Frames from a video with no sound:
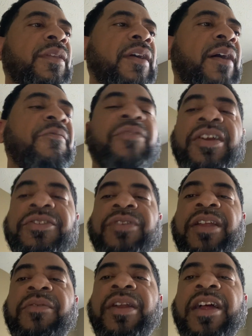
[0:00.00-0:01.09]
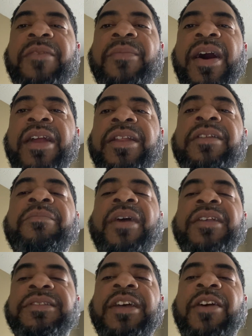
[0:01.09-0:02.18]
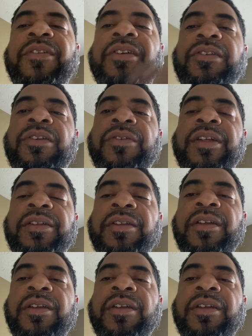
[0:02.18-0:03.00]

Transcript: I'm frustrated with everybody, myself included.